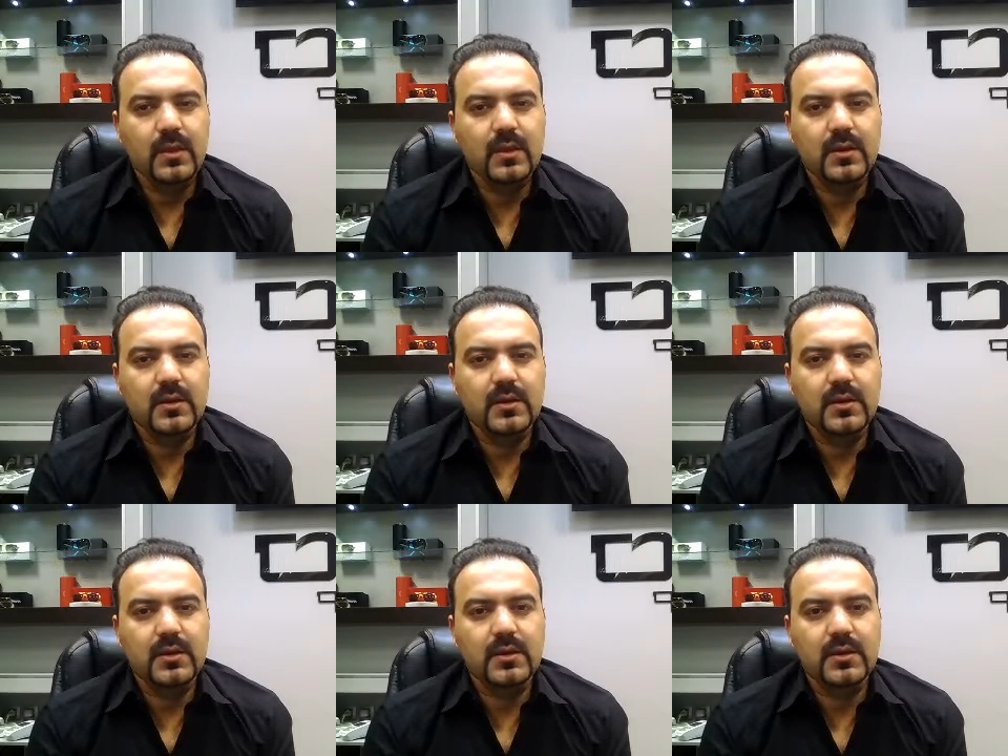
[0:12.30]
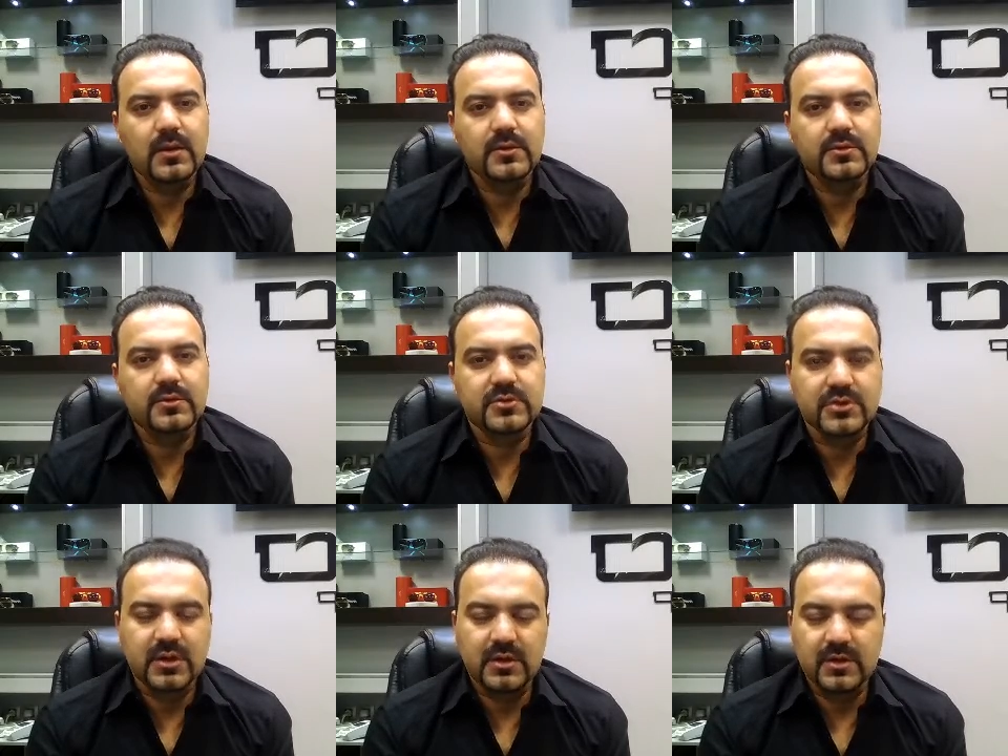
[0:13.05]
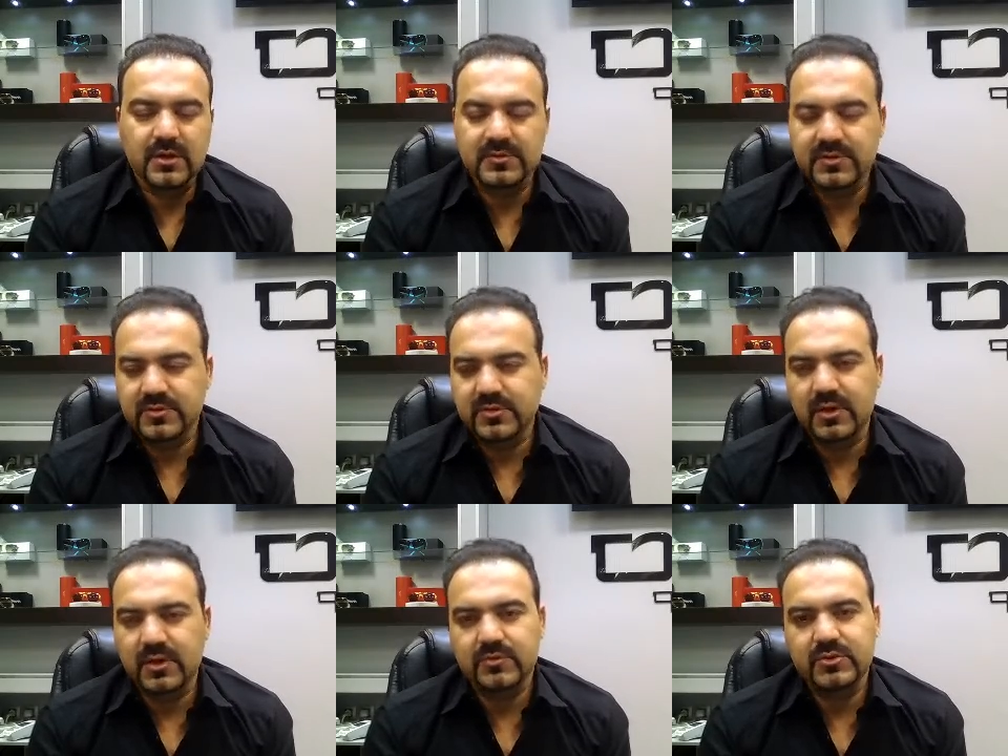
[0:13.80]
there's a channel I'm
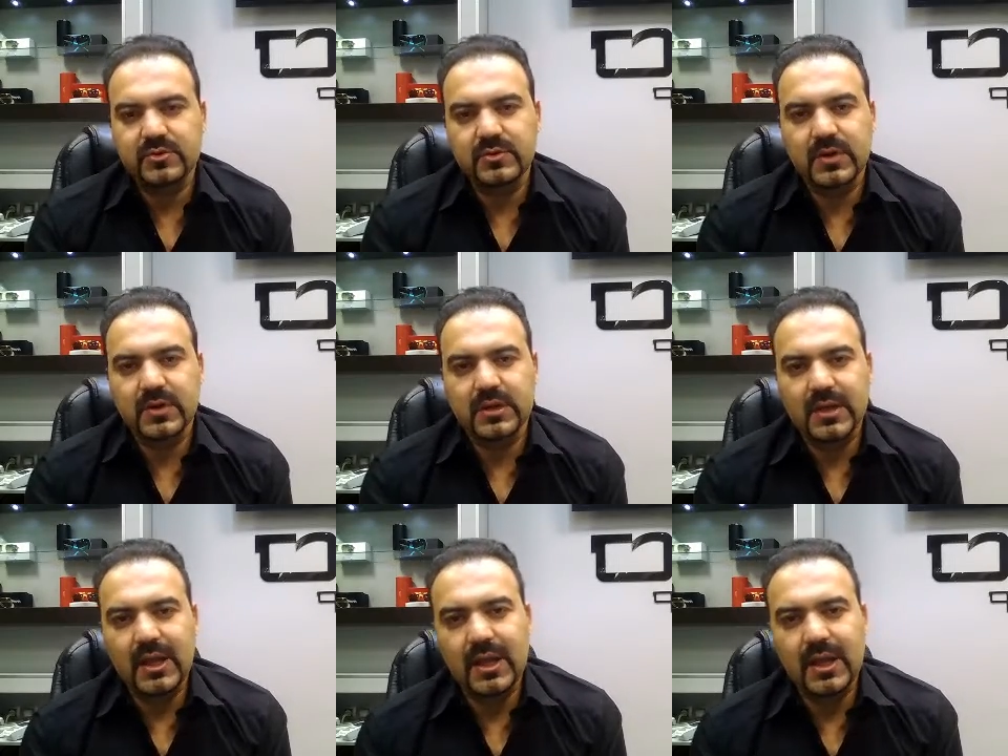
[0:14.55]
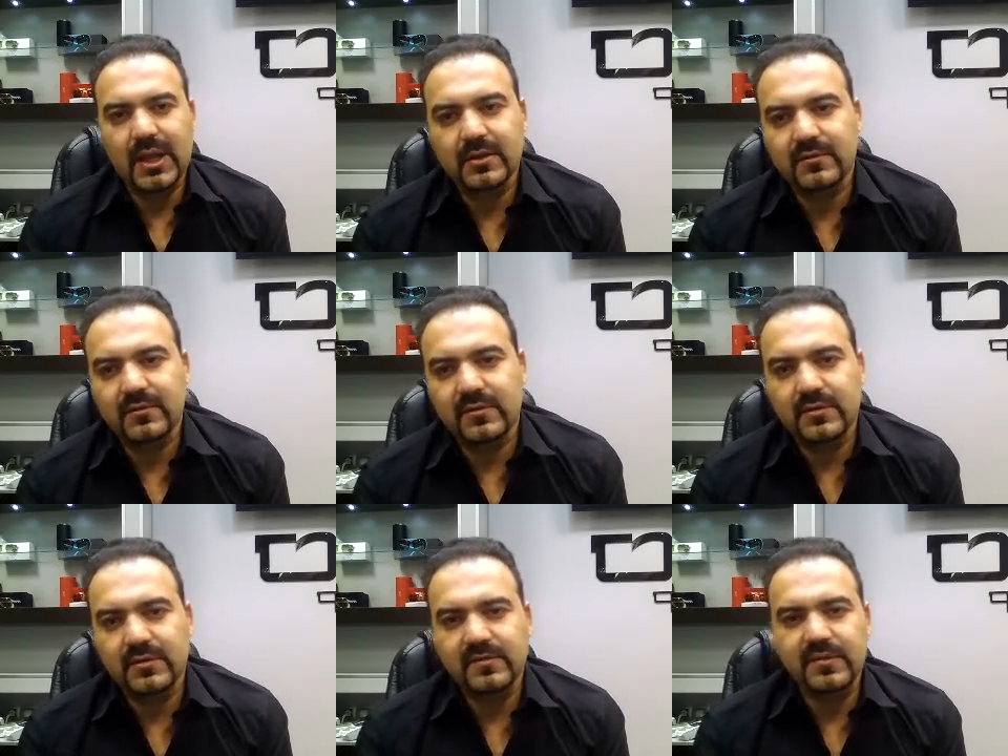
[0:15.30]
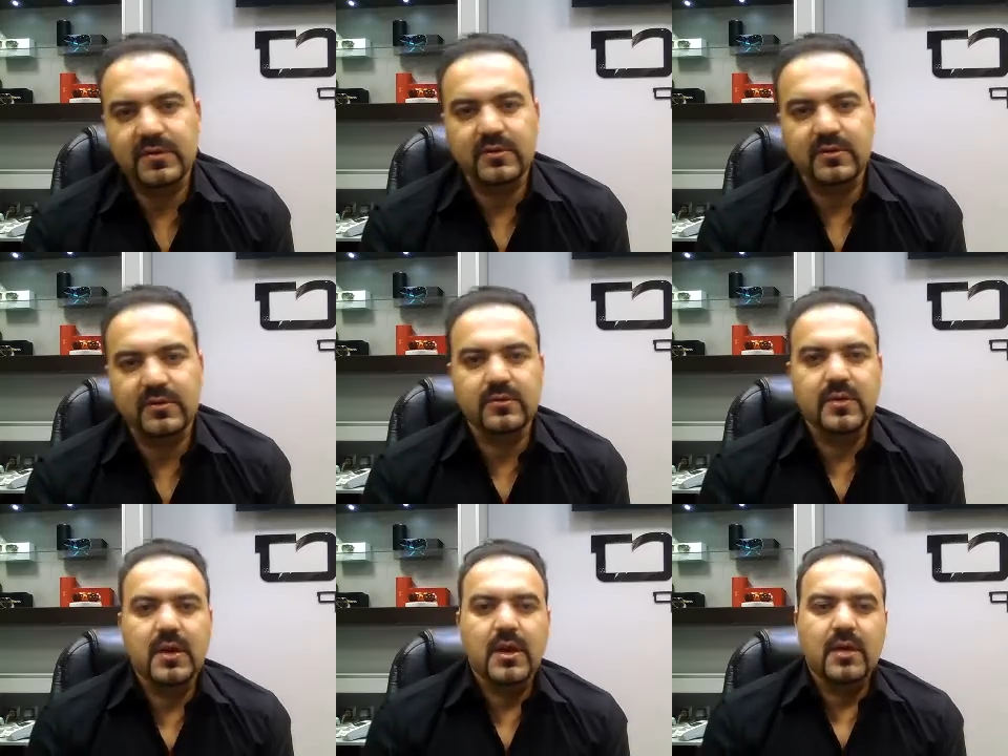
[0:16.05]
subscribed to and had a video
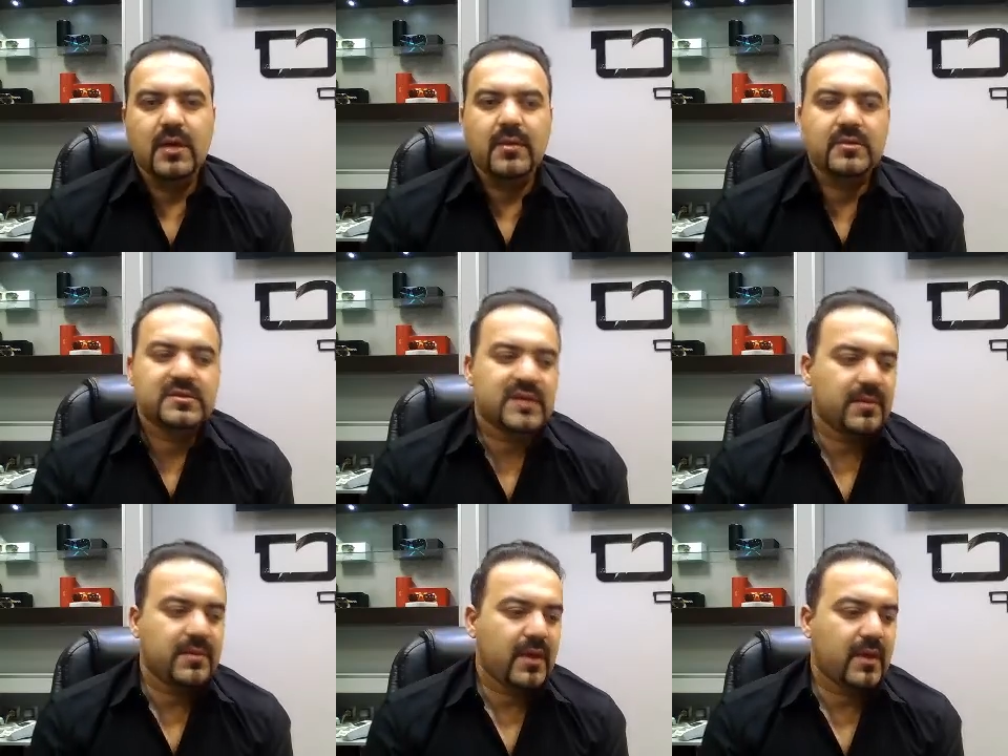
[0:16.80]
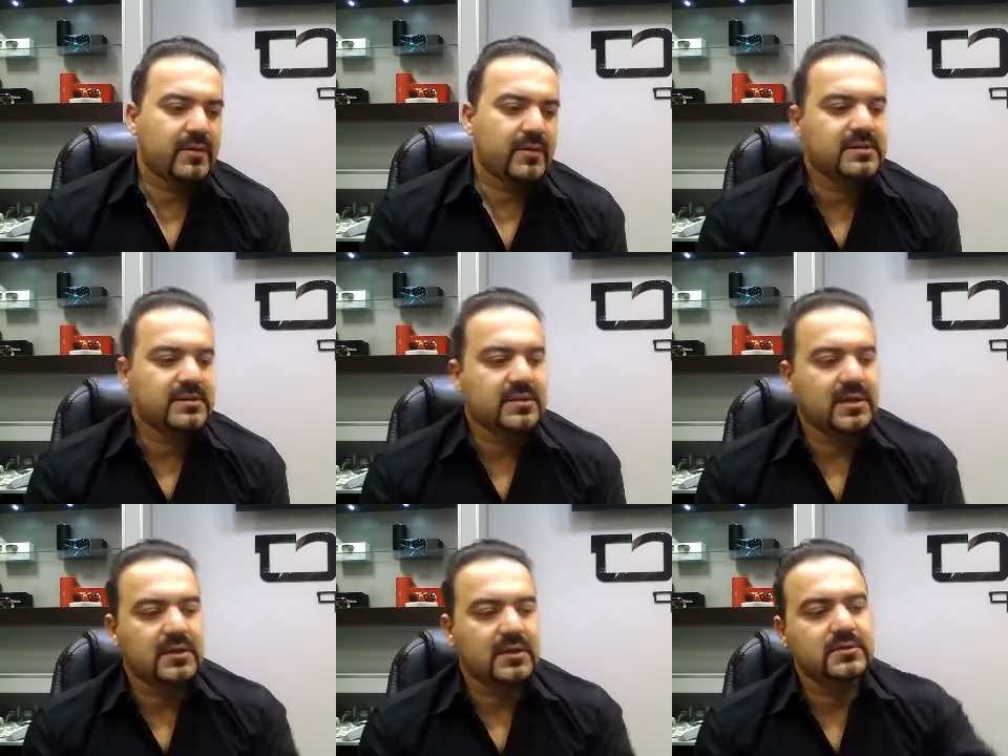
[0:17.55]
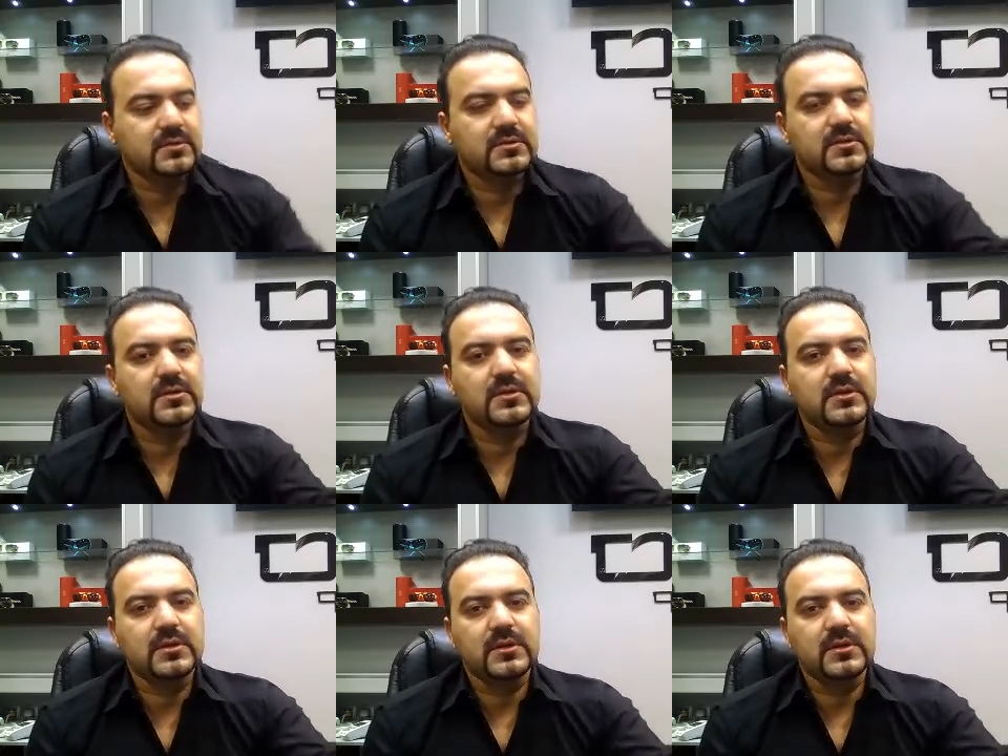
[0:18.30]
about Sam Harris, and
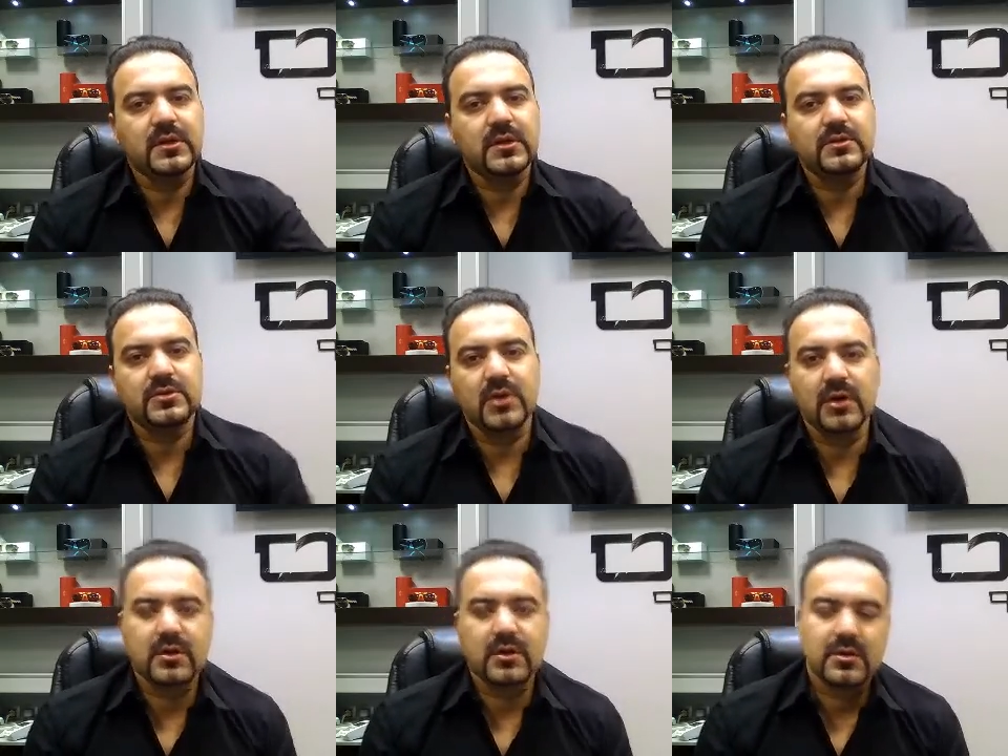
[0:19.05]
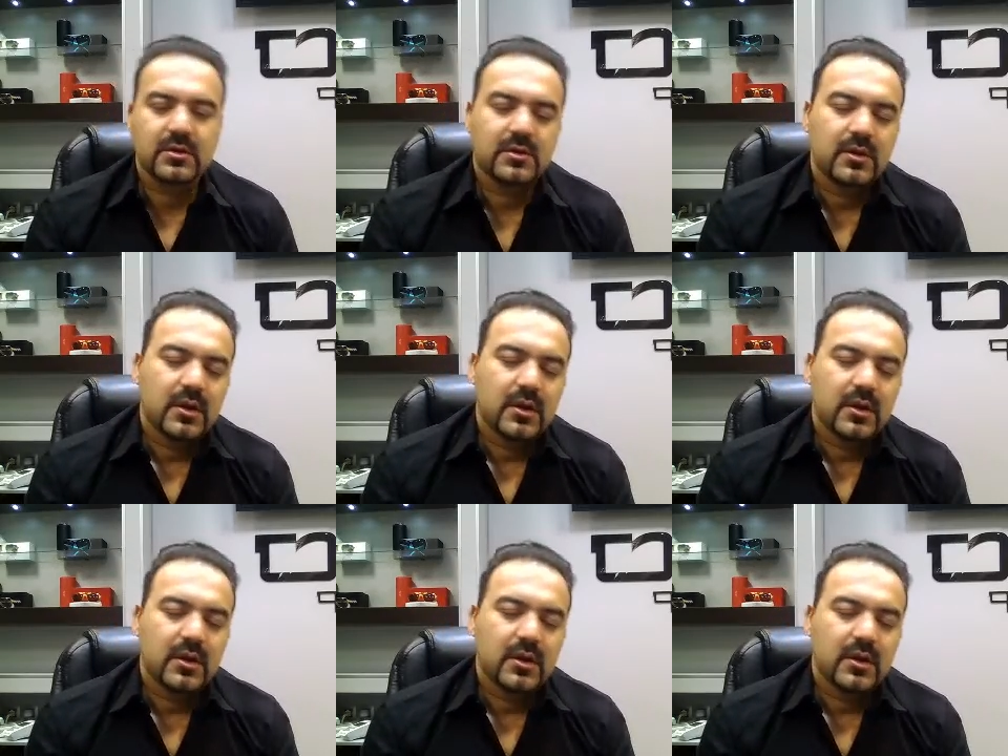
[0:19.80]
he had a talk